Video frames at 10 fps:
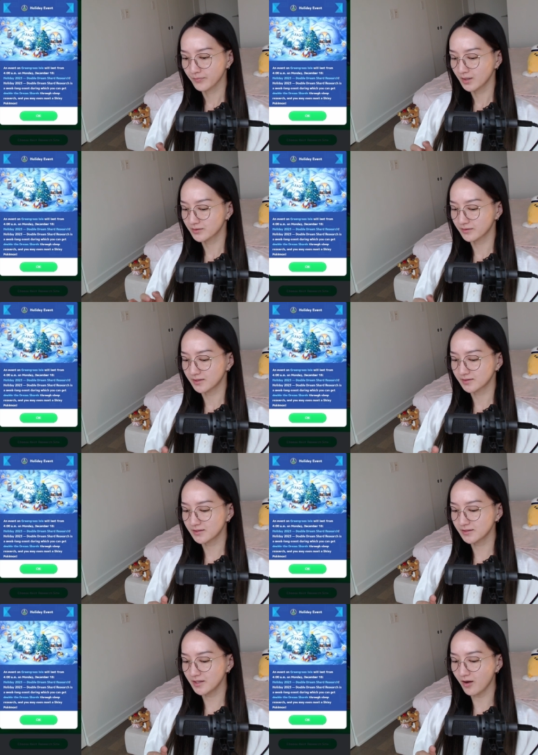So this
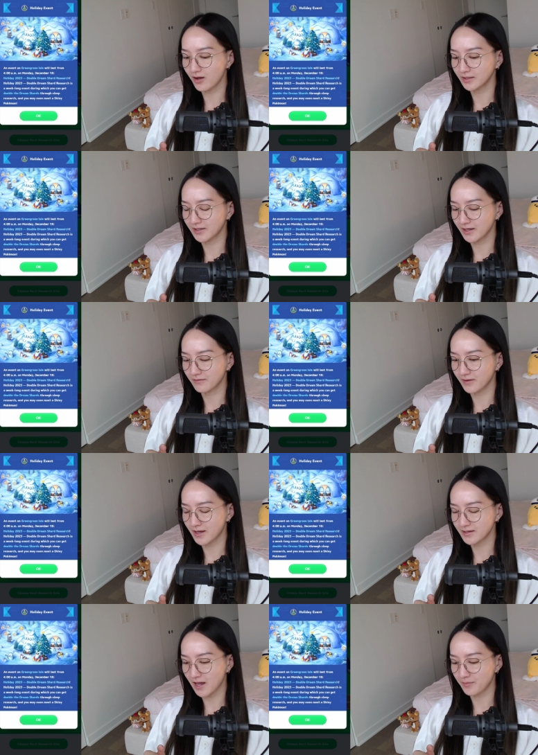is the holiday
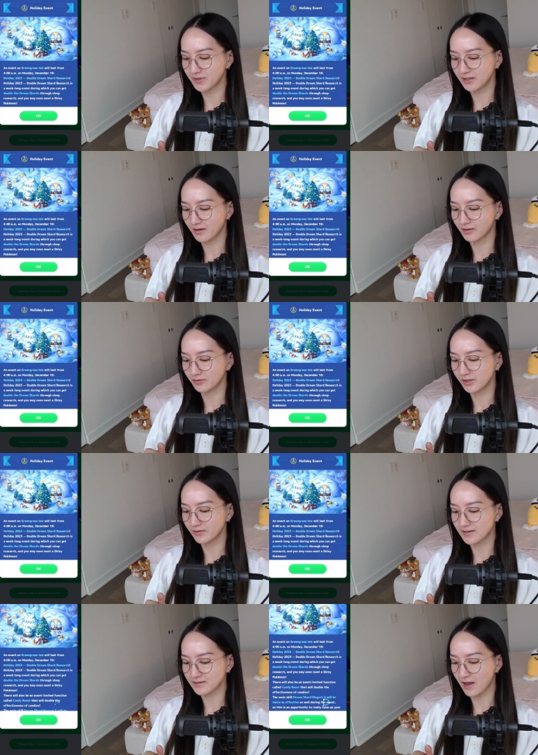event happening on
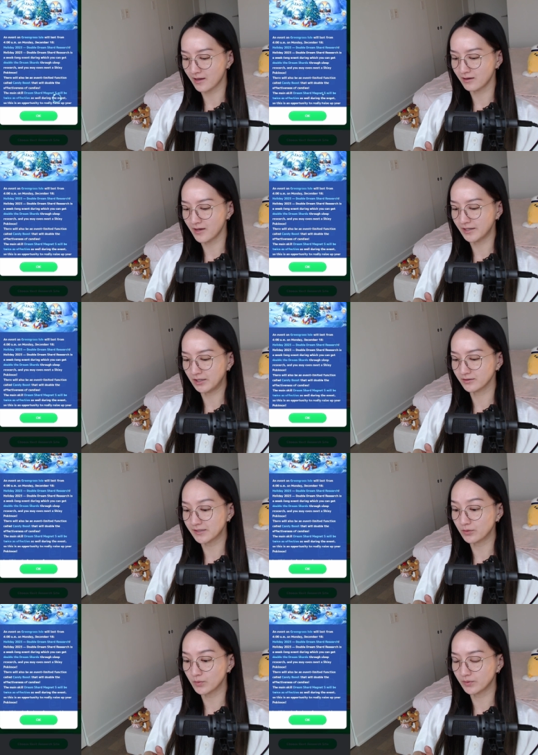Greengrass Isle, and it looks
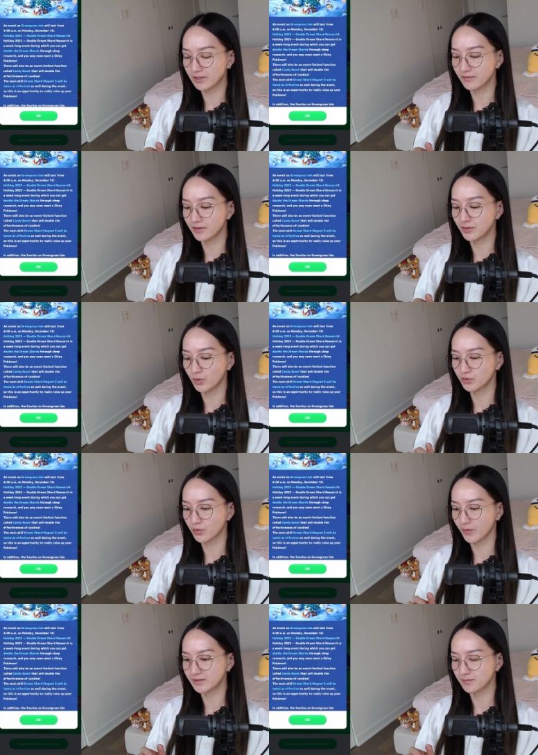like we were given no
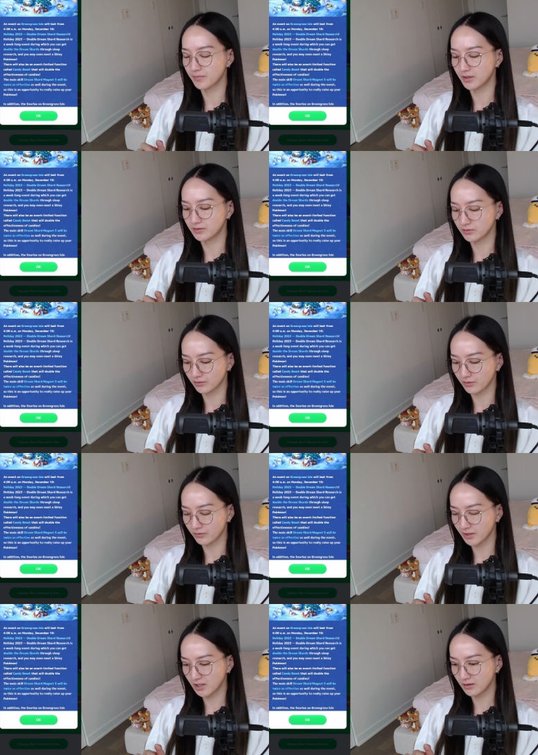choice but to go
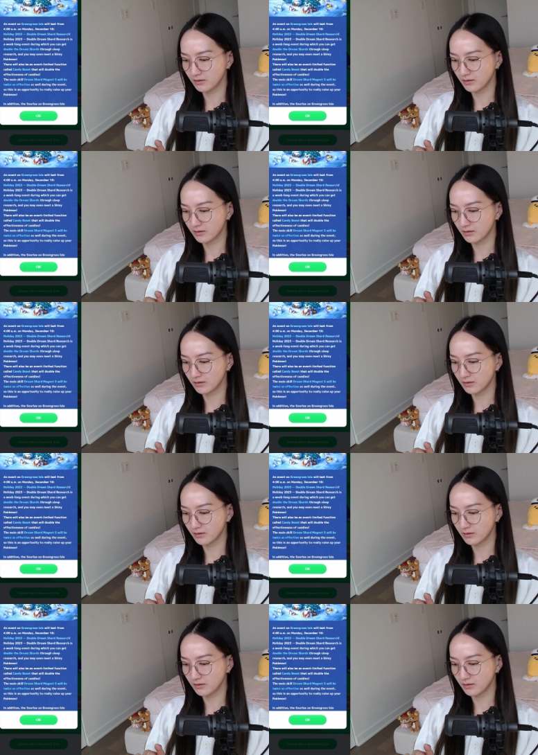there.